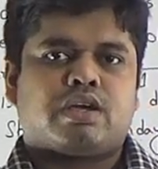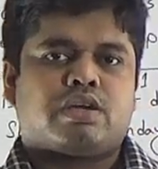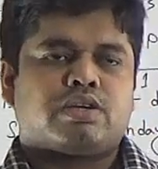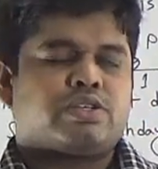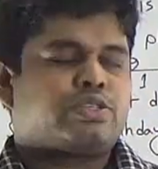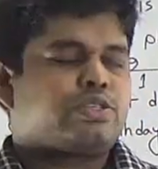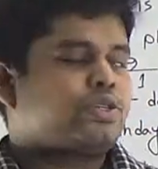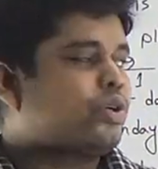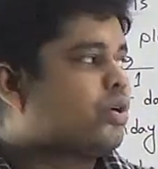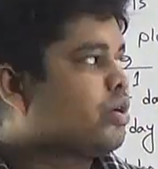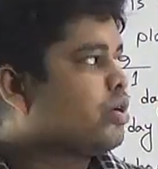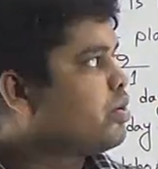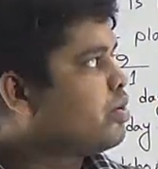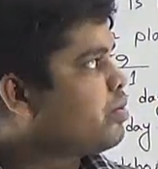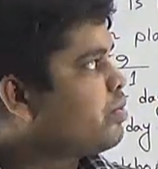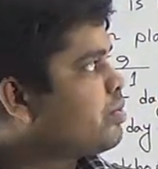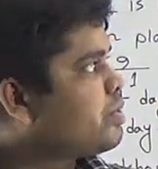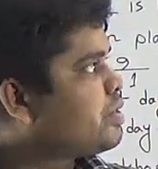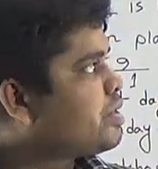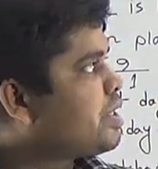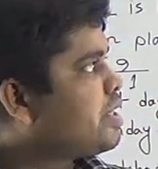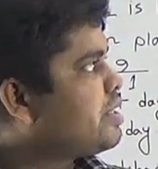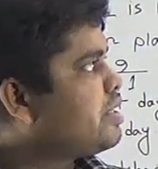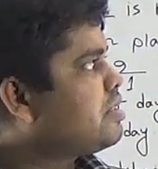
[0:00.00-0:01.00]
Short
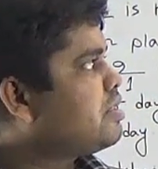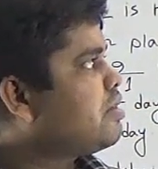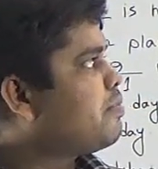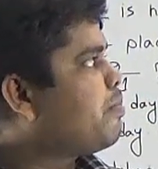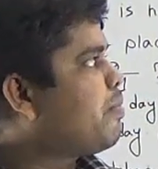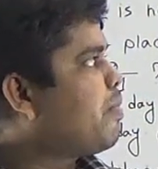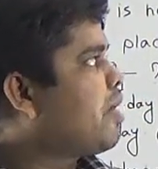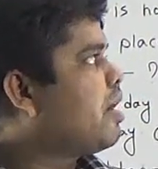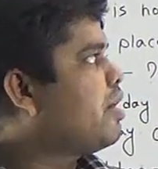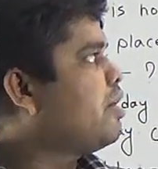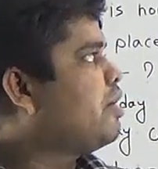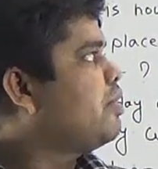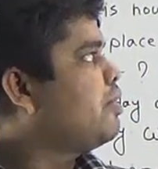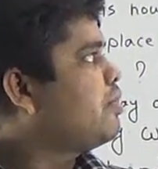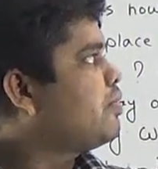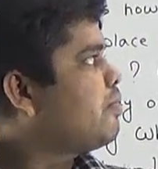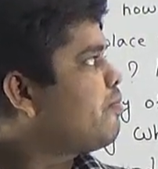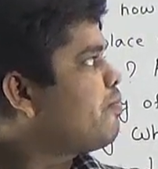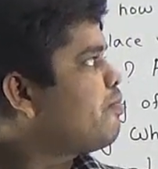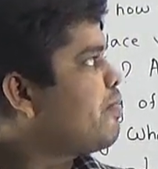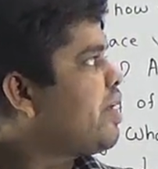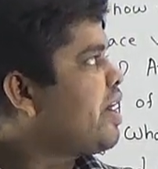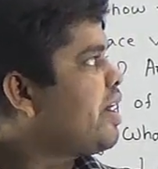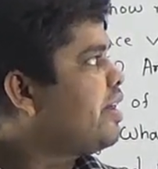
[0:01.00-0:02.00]
questions part 2.
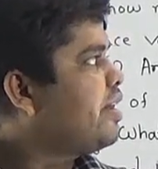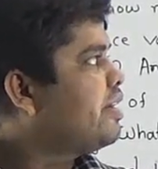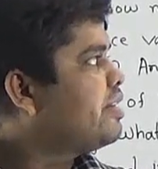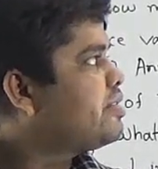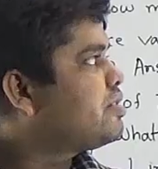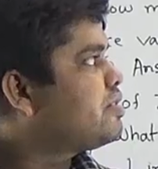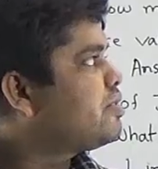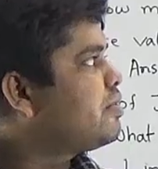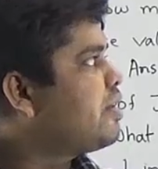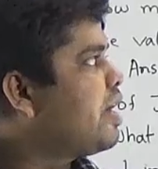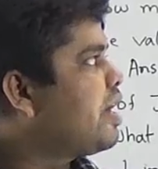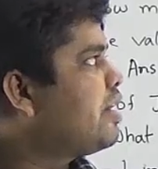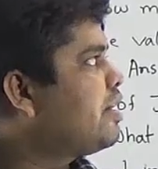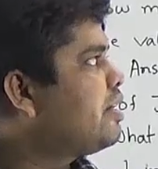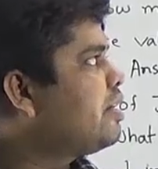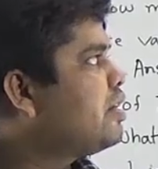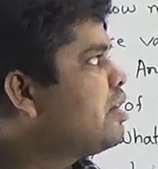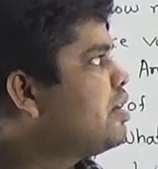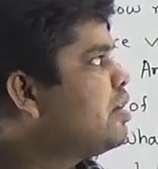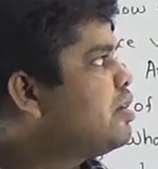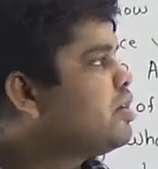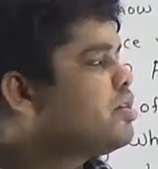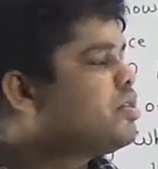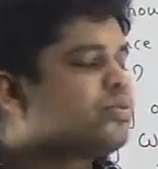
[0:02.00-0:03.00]
My dear student,
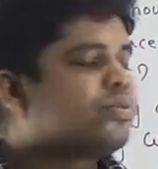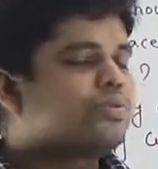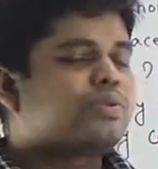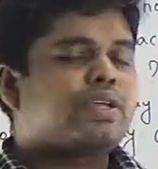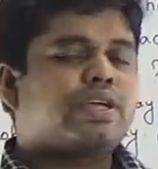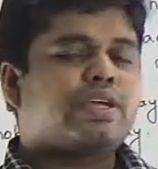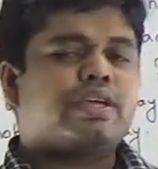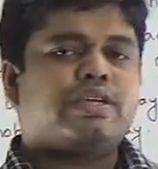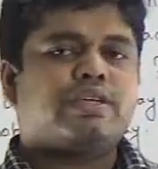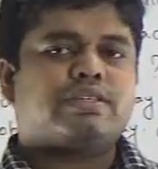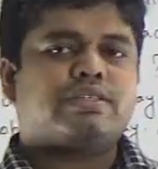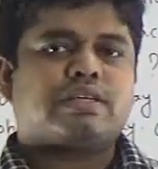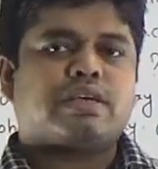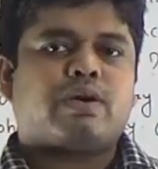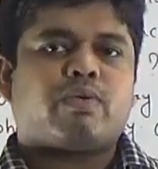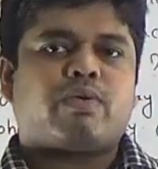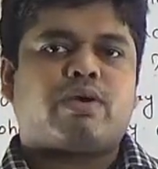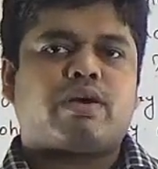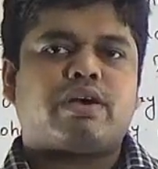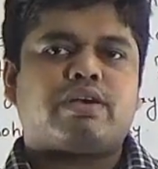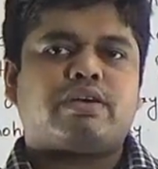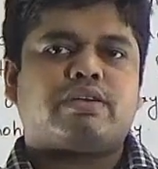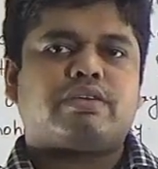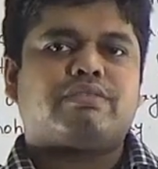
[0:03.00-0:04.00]
today is
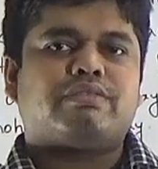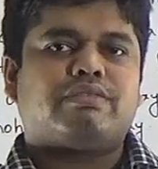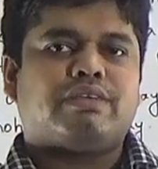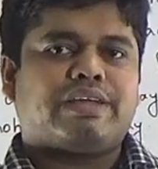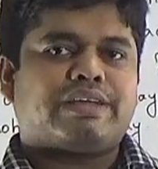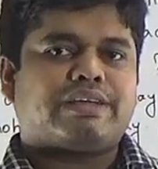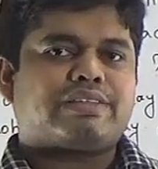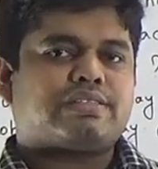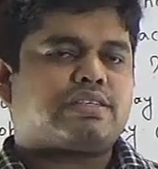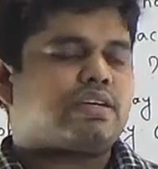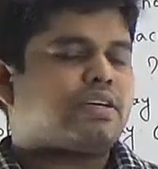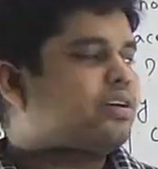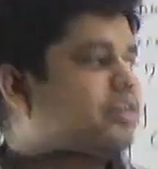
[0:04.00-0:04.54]
our lecture